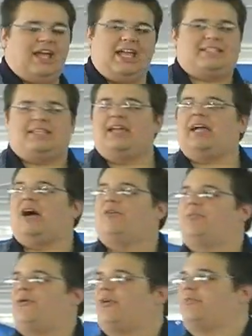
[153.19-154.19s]
I can't tell you
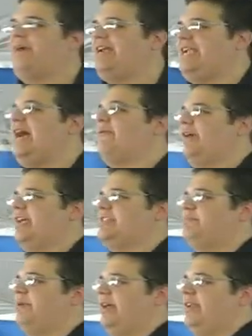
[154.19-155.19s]
how important my
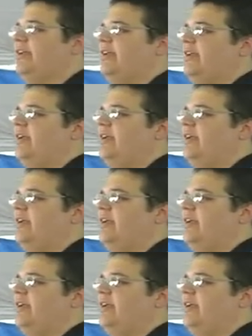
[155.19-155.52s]
network has been